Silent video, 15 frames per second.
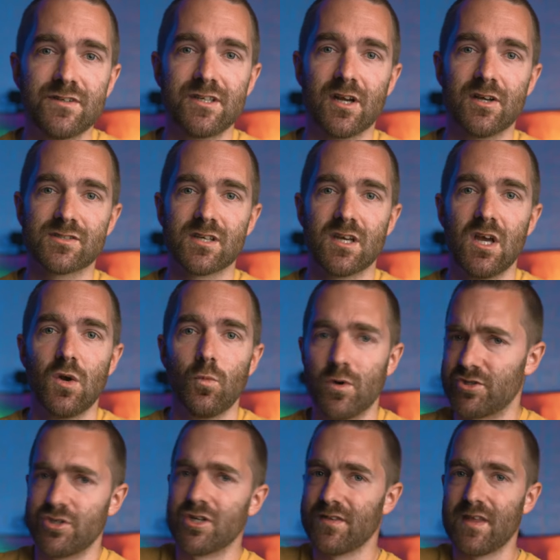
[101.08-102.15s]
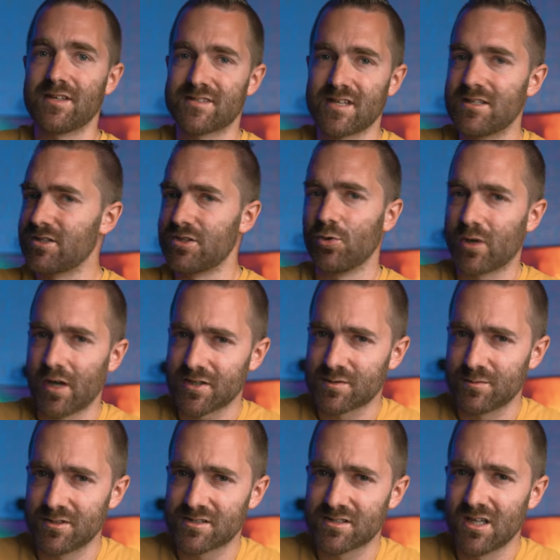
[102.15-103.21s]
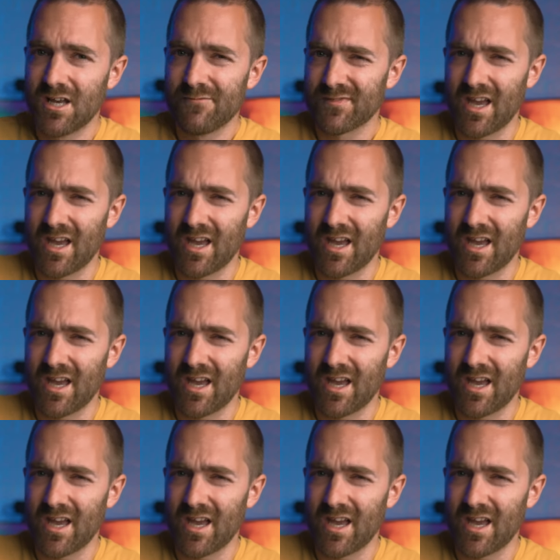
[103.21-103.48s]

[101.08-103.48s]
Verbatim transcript: videos, which you can then send to your customers.